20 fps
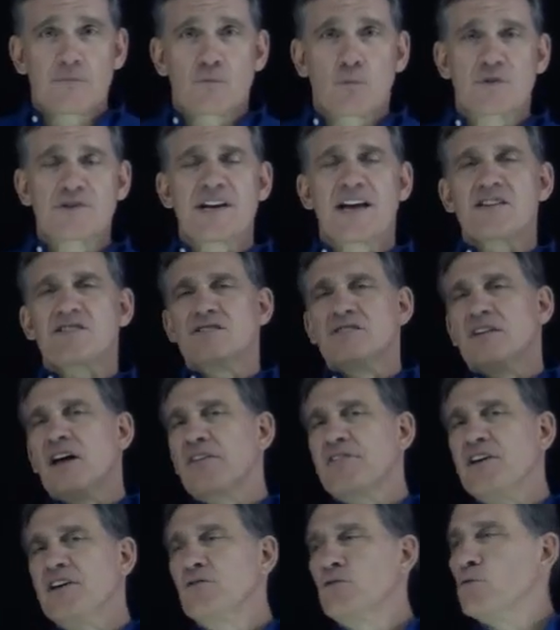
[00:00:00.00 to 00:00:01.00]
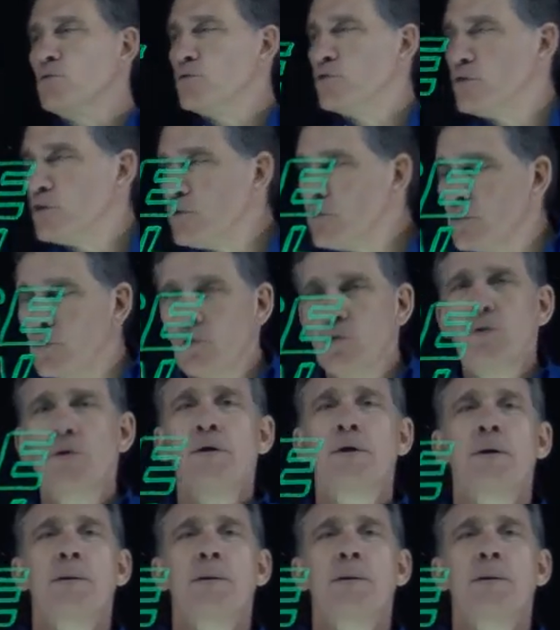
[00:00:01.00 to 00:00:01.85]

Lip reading: which has nothing to do